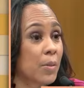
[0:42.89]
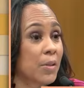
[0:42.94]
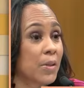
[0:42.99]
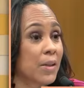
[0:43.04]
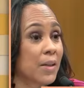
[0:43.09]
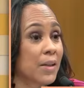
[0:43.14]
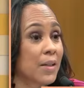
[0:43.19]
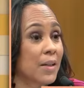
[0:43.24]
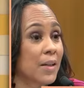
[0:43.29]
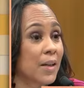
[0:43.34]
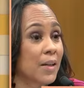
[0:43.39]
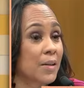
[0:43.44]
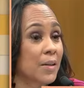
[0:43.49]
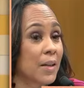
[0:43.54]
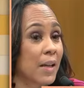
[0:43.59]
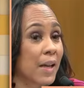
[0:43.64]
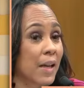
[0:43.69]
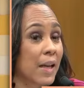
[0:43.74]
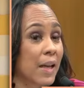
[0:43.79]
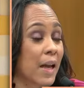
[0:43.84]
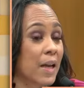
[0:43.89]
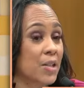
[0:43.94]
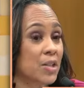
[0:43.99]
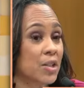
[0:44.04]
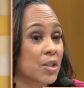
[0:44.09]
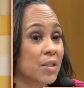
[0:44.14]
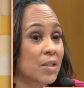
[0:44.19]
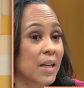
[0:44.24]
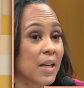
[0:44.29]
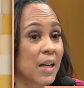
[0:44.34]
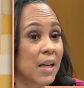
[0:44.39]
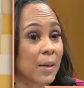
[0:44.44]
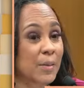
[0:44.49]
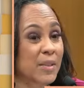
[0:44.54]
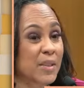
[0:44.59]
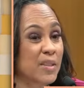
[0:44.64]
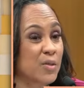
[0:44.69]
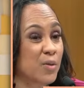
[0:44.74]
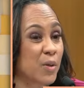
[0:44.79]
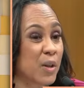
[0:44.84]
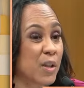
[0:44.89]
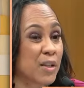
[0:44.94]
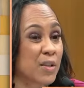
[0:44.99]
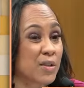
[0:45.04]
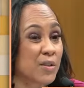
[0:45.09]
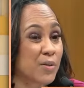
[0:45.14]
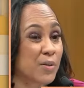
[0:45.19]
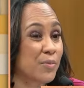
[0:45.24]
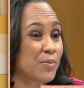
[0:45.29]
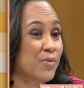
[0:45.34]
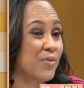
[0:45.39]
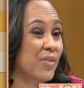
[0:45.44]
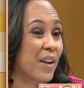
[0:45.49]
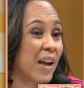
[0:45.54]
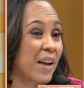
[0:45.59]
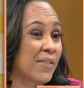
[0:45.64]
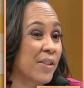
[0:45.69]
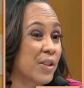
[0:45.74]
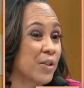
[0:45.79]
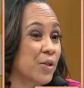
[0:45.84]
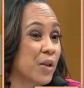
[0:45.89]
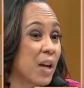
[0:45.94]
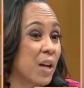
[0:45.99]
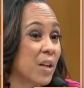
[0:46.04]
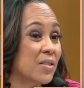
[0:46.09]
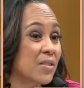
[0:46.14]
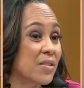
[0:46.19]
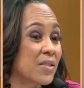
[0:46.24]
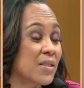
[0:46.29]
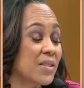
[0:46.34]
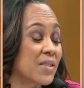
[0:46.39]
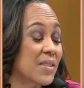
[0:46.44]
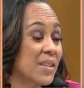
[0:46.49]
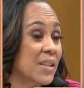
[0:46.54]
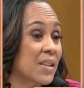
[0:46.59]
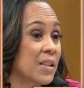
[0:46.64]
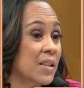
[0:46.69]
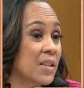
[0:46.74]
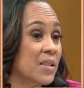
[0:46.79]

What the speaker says: But that cash at times has ranged from $500